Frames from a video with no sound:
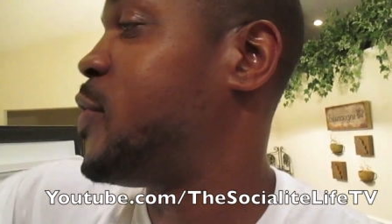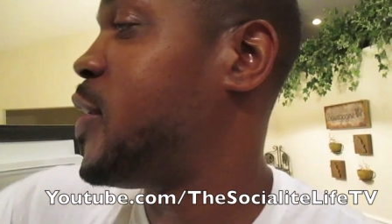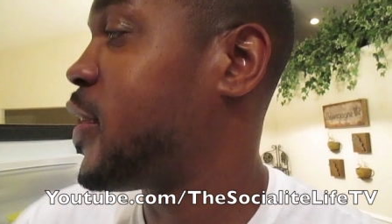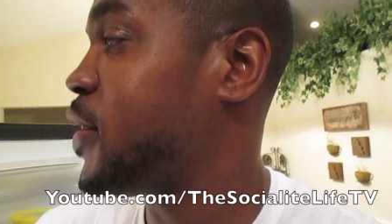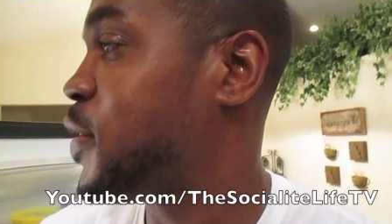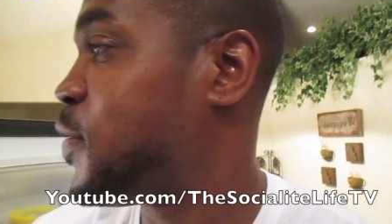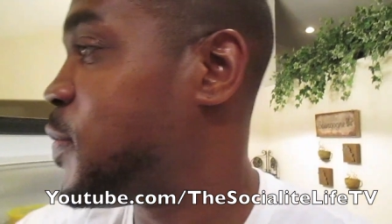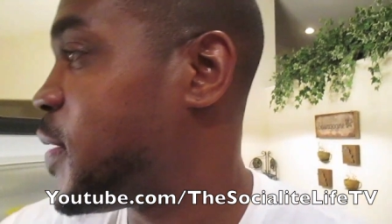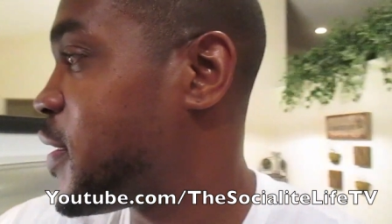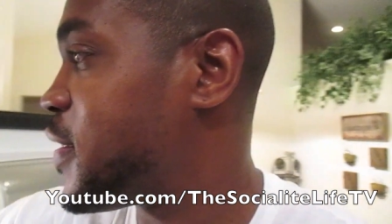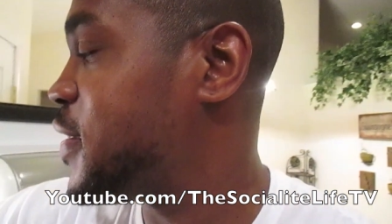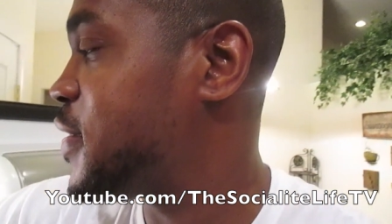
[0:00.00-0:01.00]
what I can do
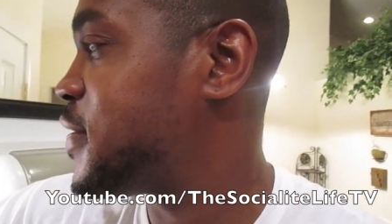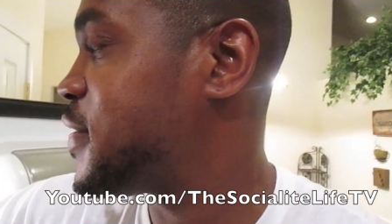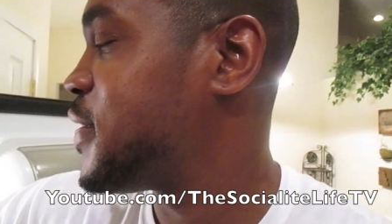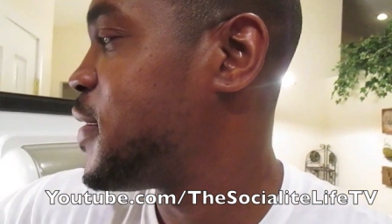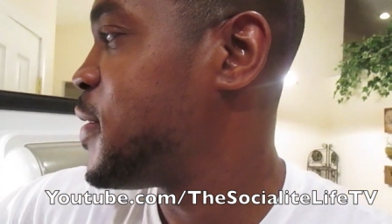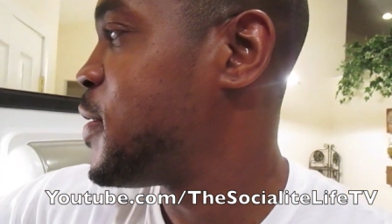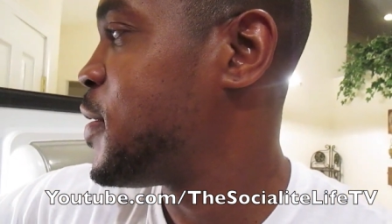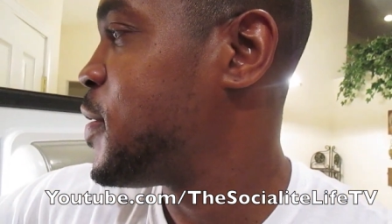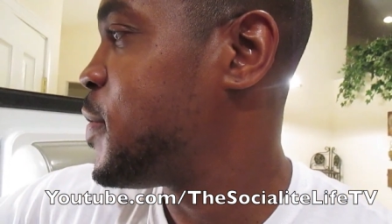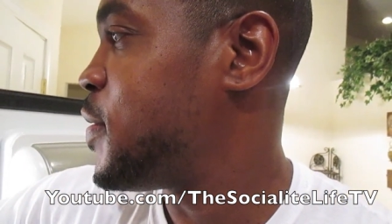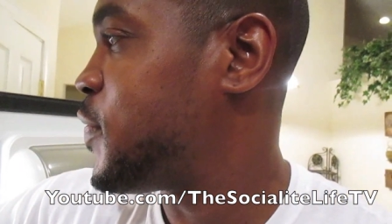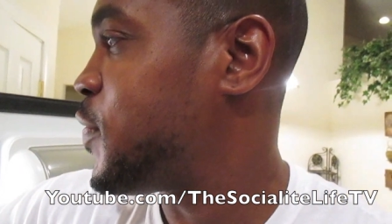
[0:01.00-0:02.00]
about this
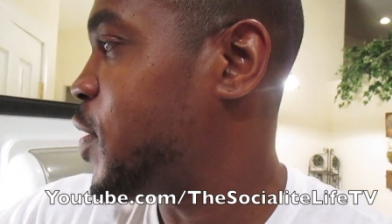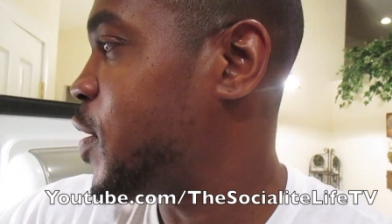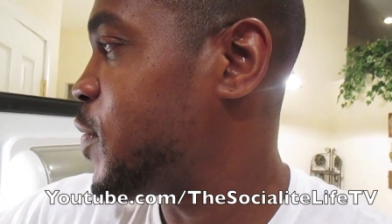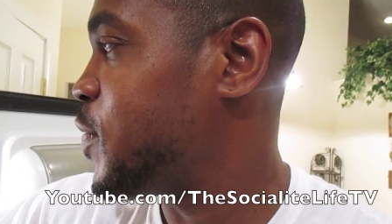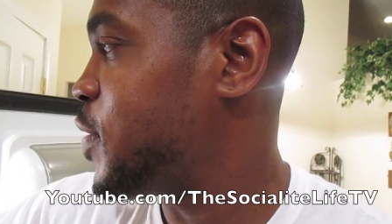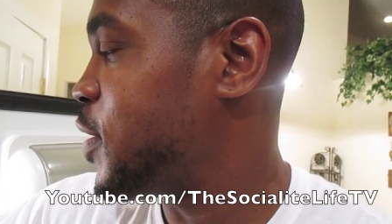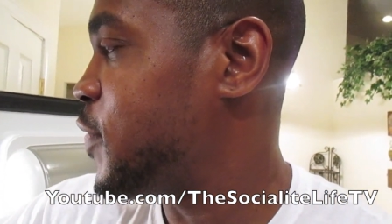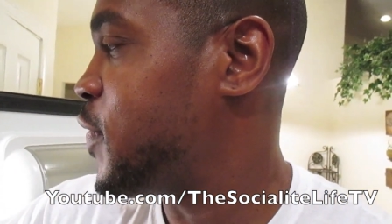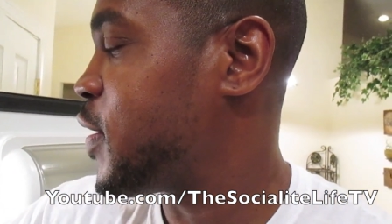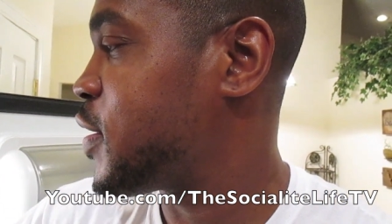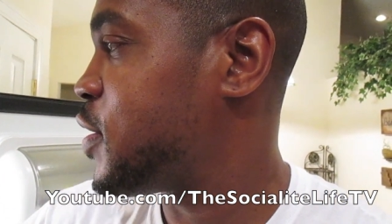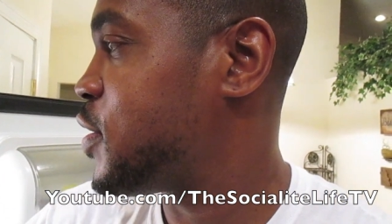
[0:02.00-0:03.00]
before I really
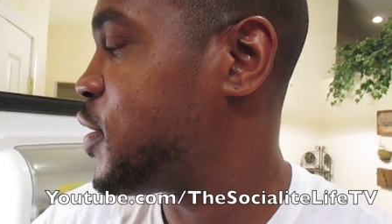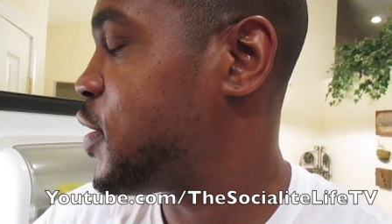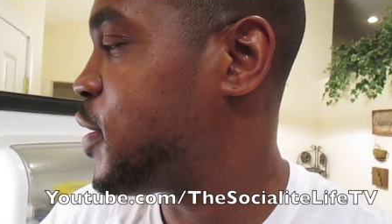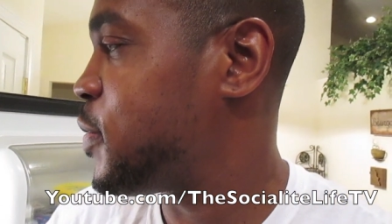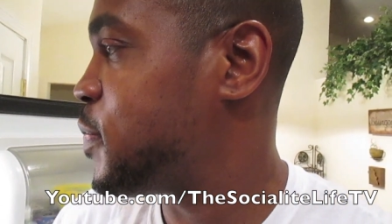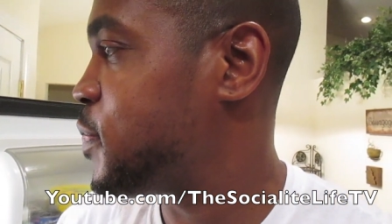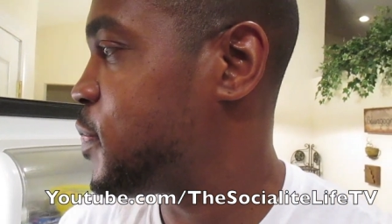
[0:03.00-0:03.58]
fuck this shit up.